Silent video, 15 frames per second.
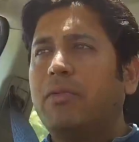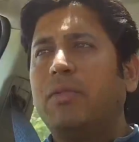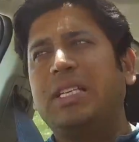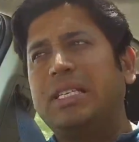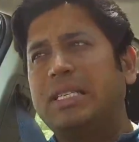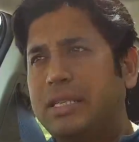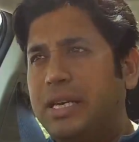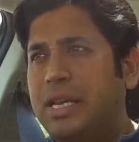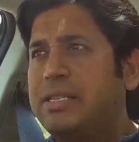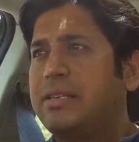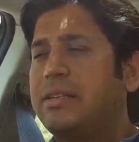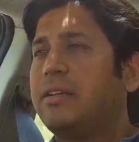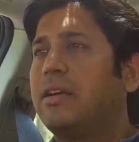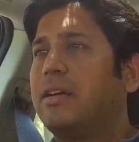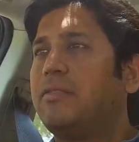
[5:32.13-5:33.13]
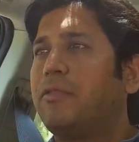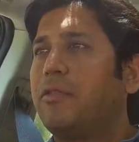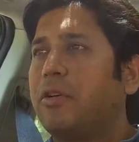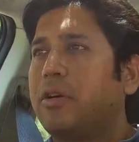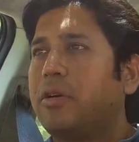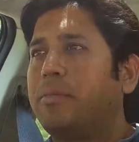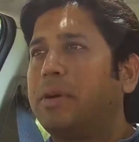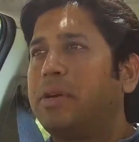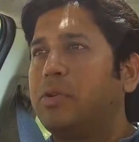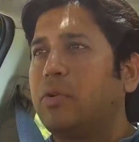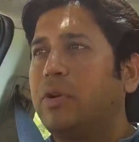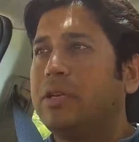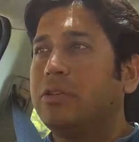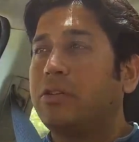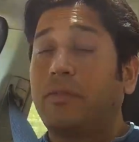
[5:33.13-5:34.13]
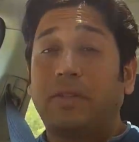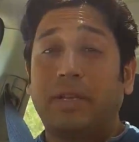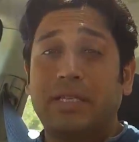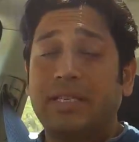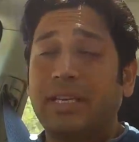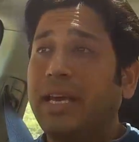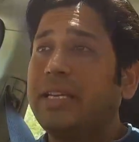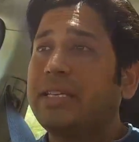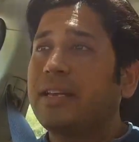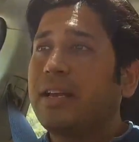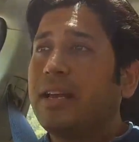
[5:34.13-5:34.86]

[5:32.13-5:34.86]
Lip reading: which is decent enough for a petrol engine of this size,